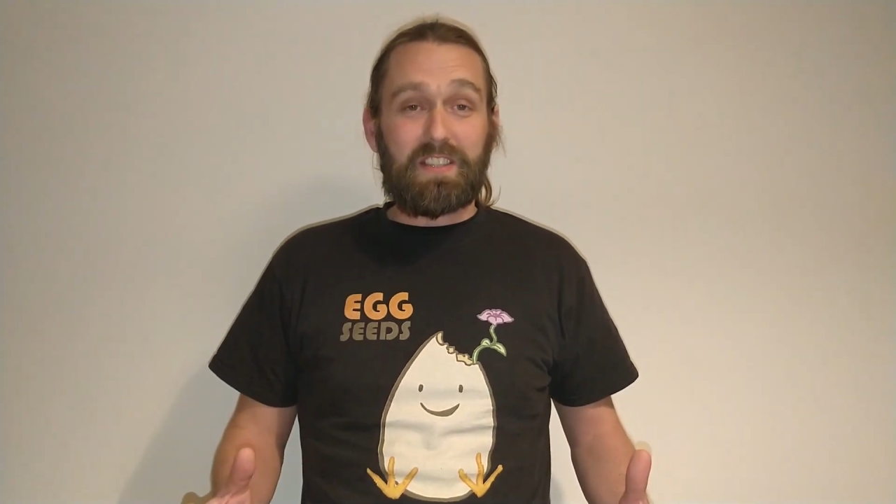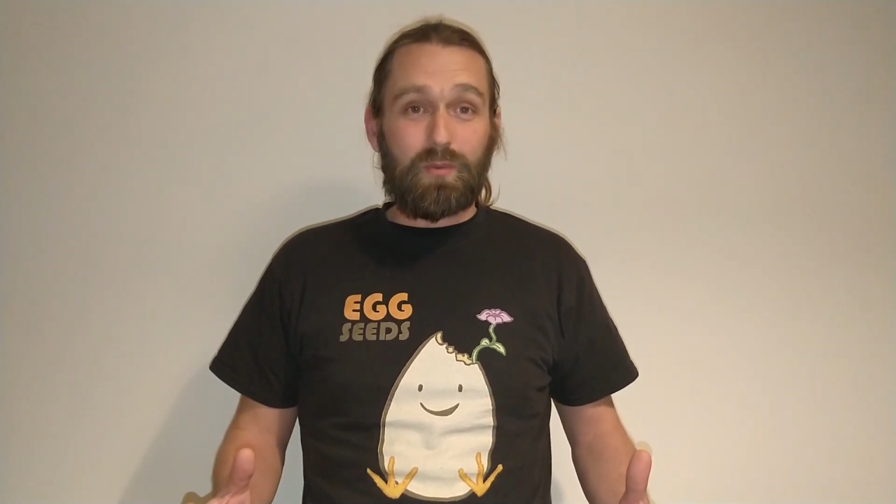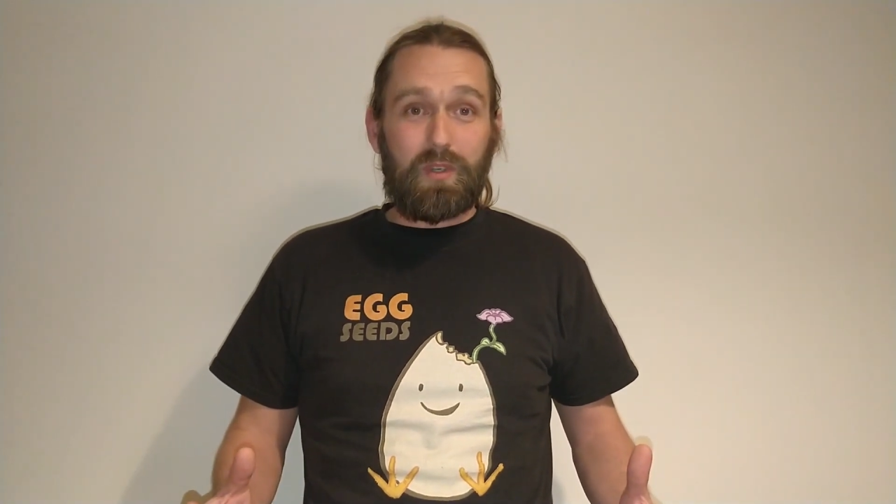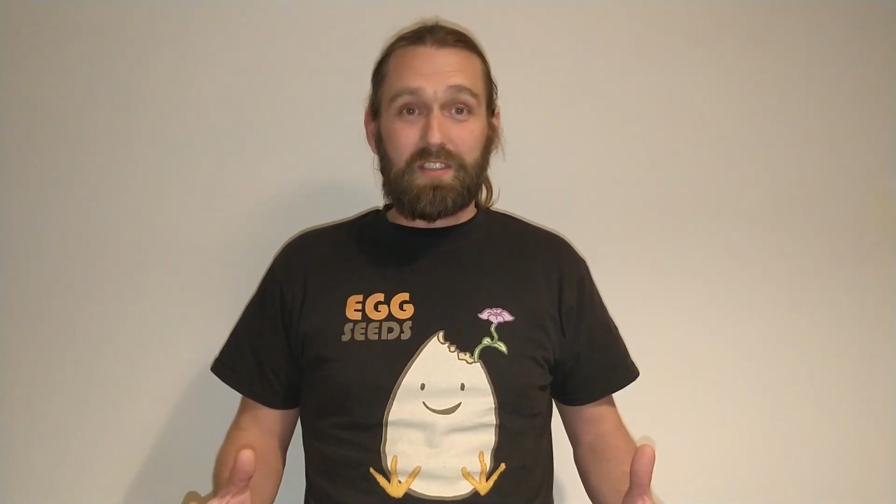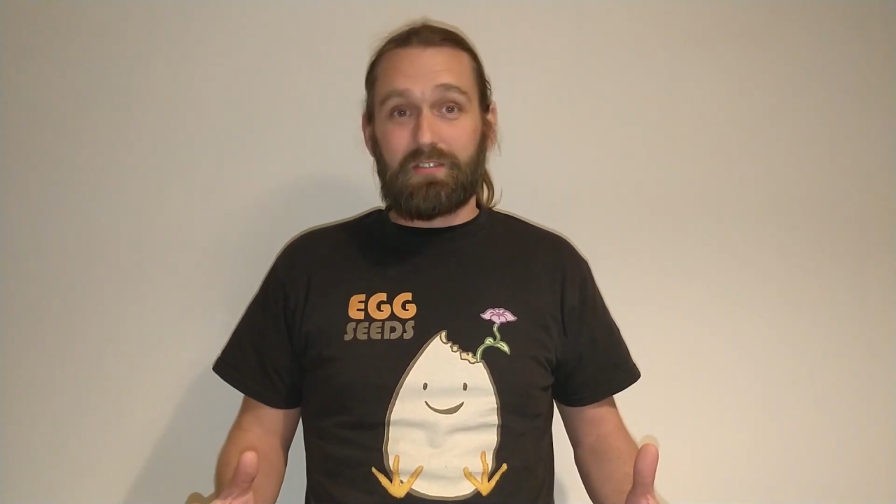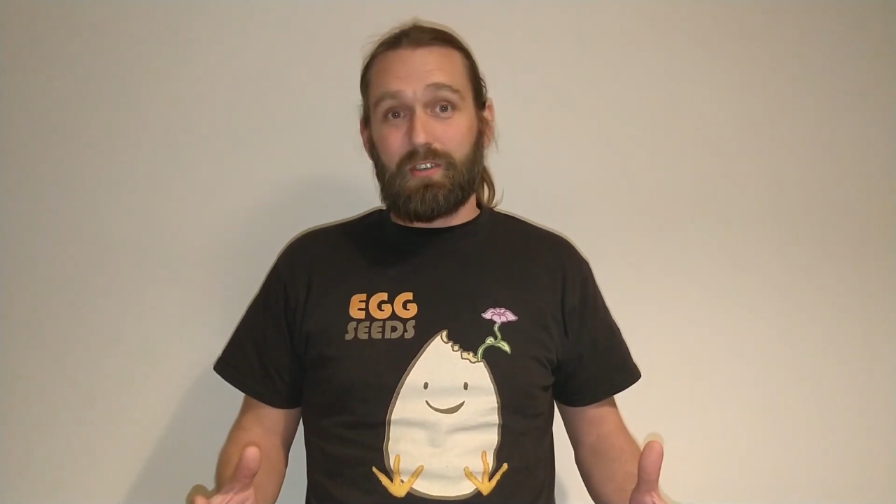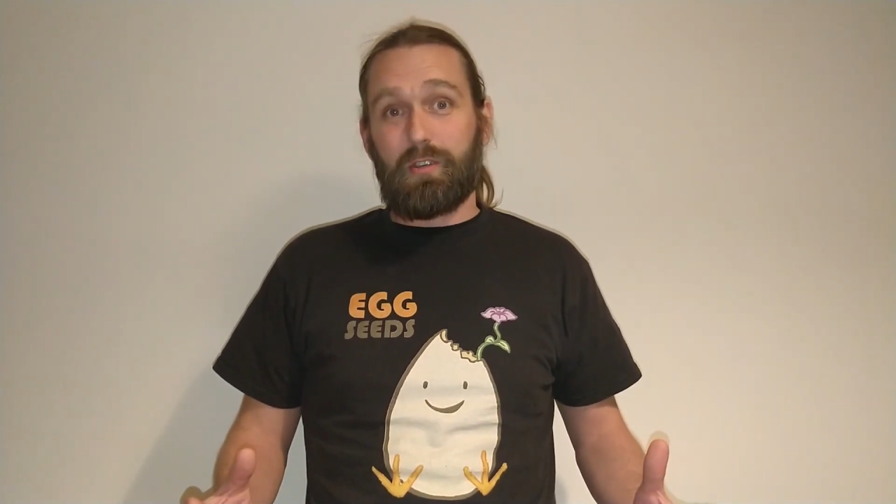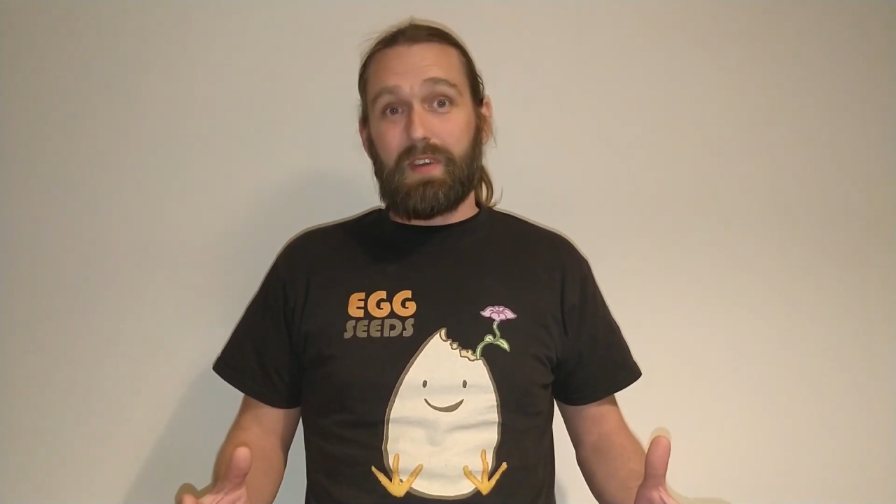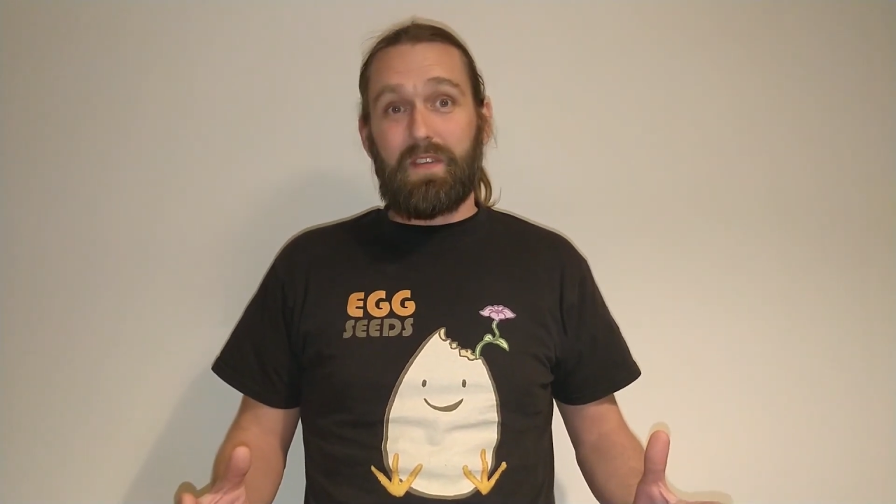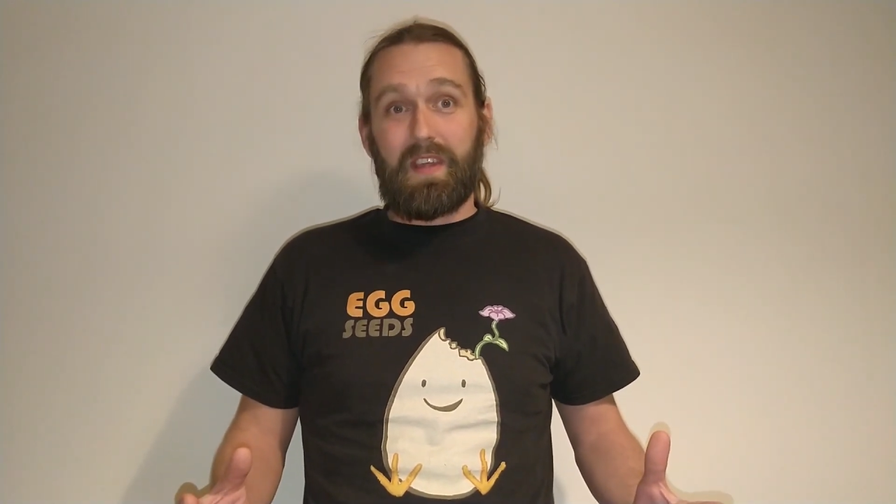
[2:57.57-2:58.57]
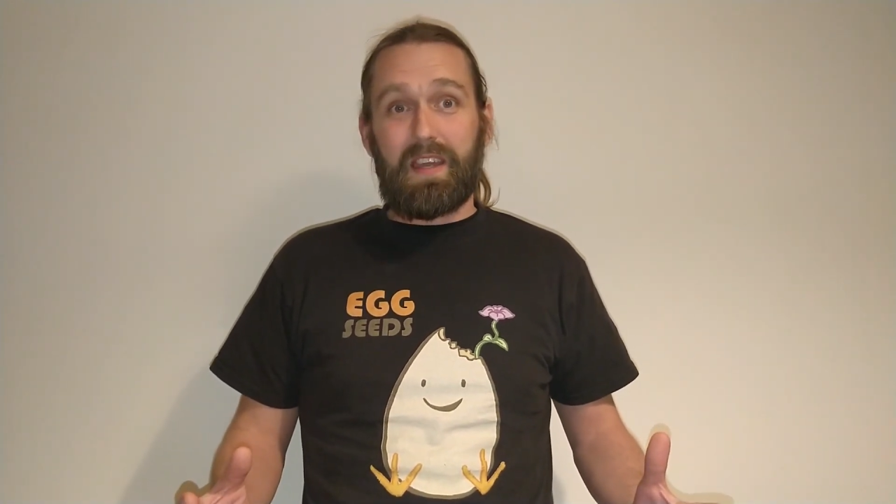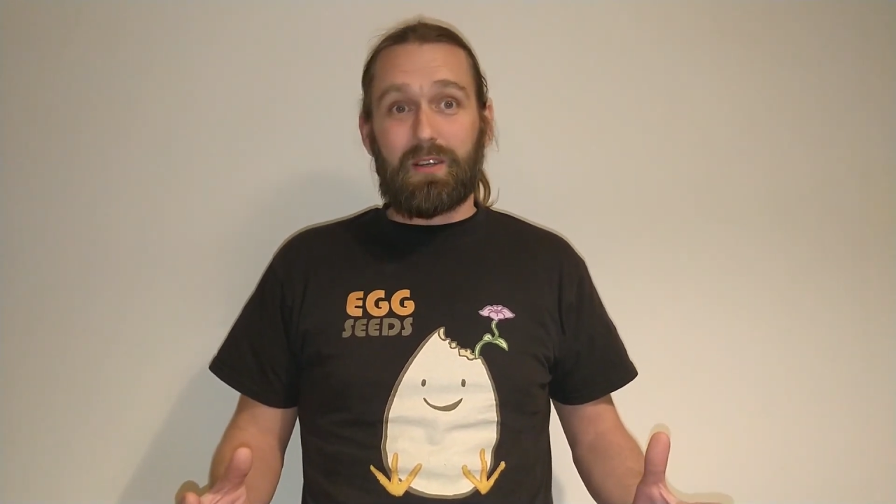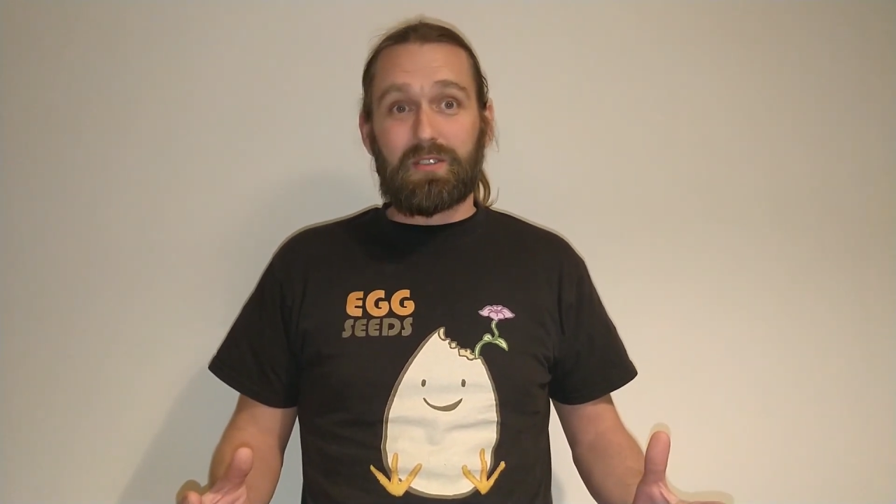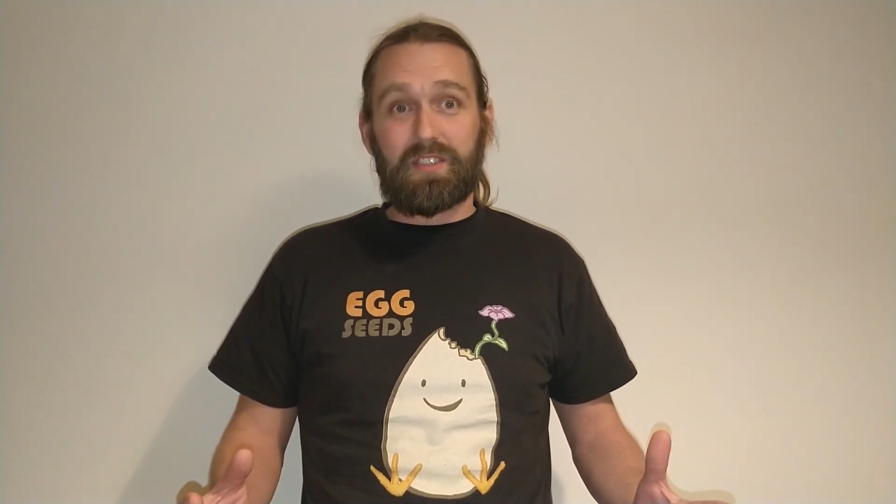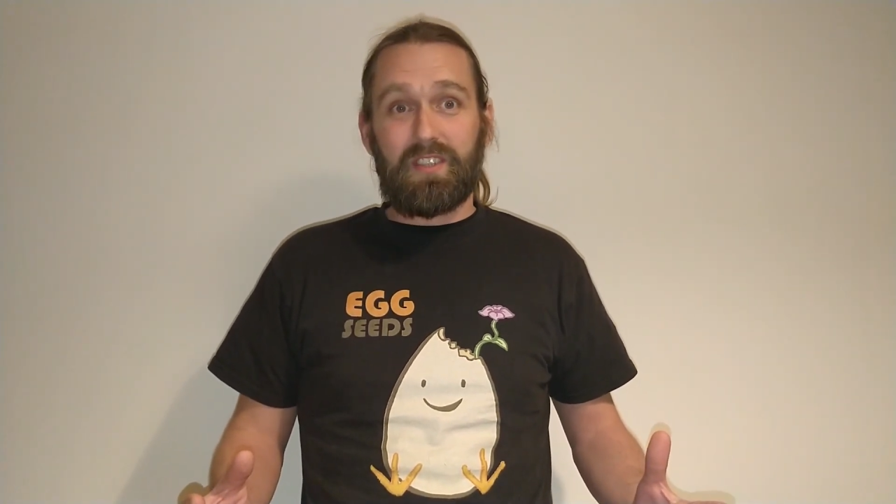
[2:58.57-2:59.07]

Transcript: there were to grow around the house.